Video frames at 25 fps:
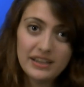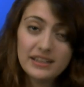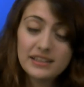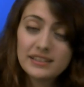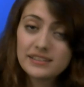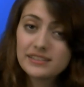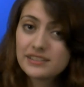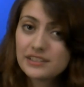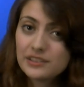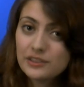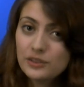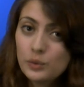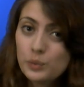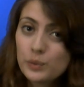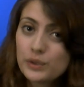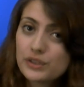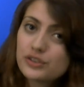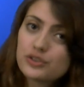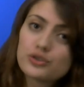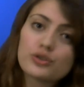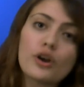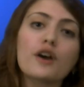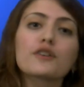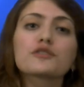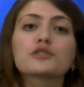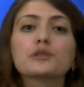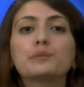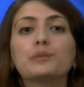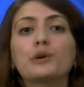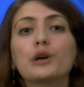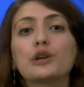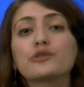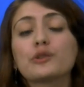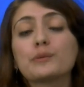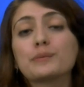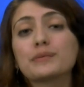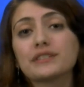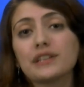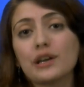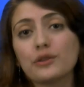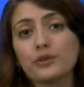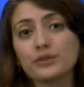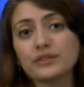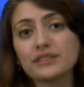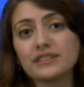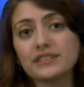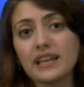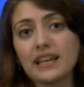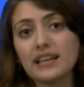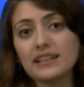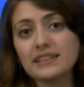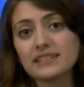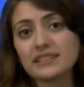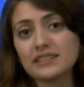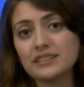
Still, with strong support from southern states,